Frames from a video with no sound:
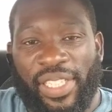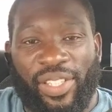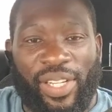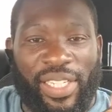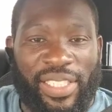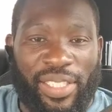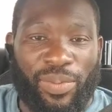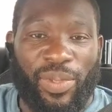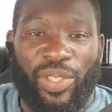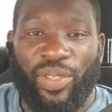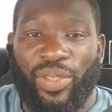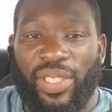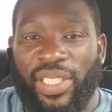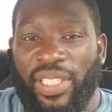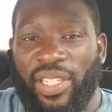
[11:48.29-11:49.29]
I know I've just been
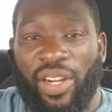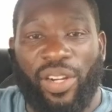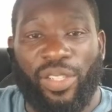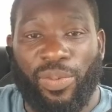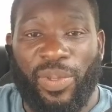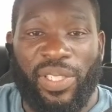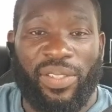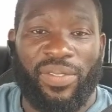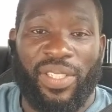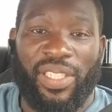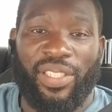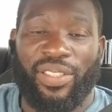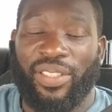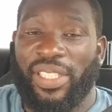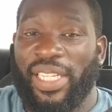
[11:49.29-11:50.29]
doing the car speaker
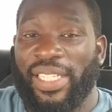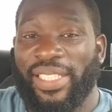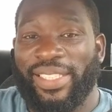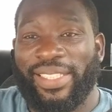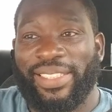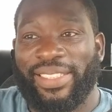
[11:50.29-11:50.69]
videos lately.